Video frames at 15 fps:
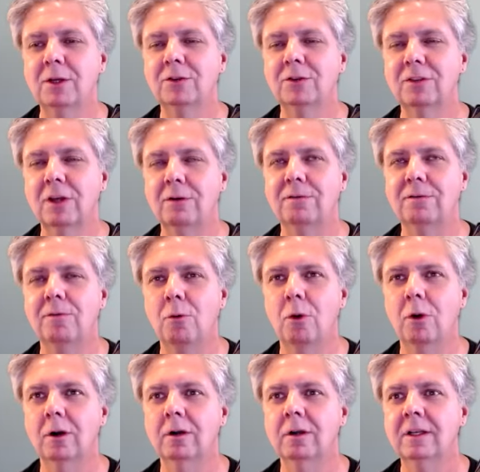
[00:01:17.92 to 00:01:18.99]
yourself
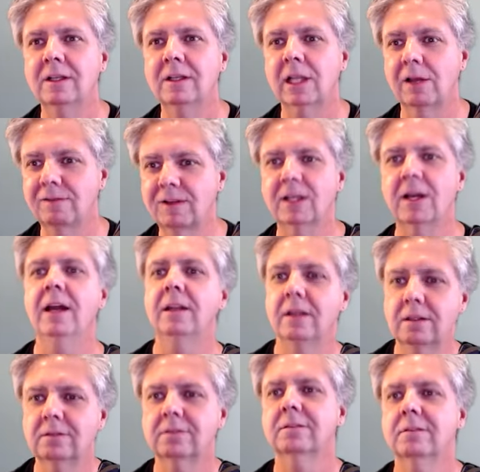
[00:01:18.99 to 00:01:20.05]
for loving
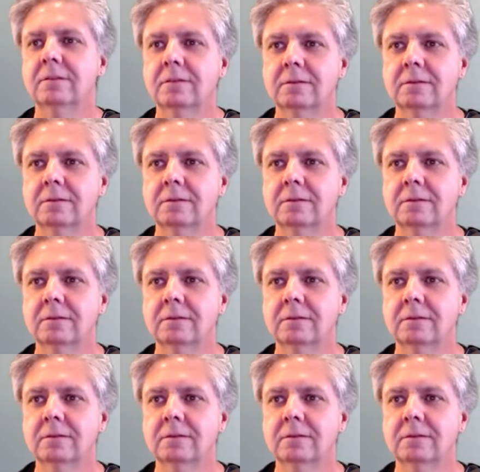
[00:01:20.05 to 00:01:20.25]
kindness.